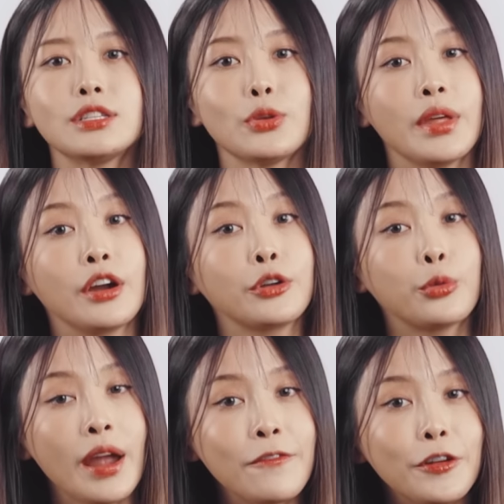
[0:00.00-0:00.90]
So they are
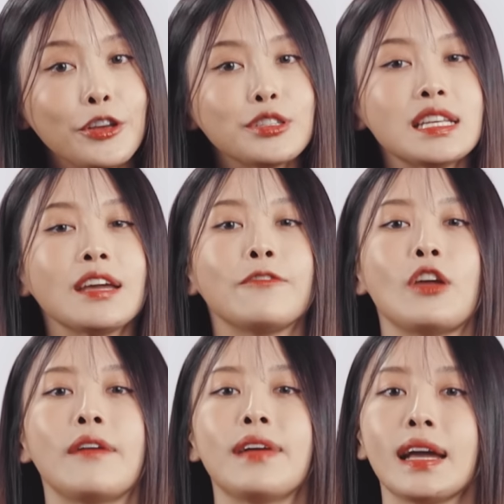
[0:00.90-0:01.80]
great for using if
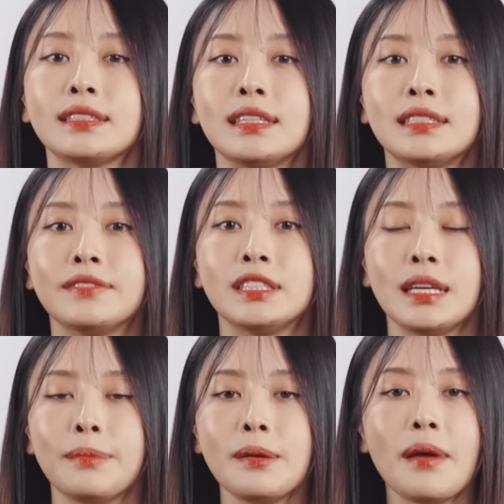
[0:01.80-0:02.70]
you have excessive
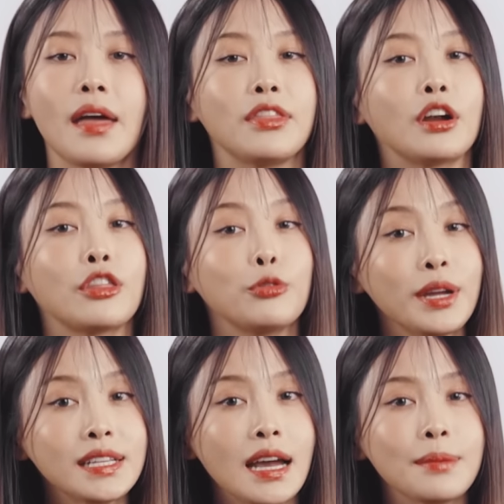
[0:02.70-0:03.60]
sebum, and there are
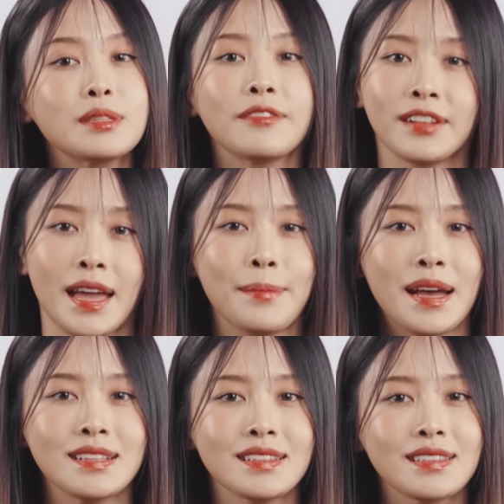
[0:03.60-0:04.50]
3 types of clay
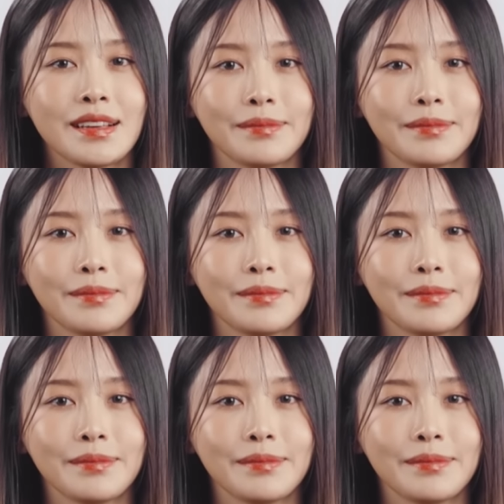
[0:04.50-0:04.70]
masks.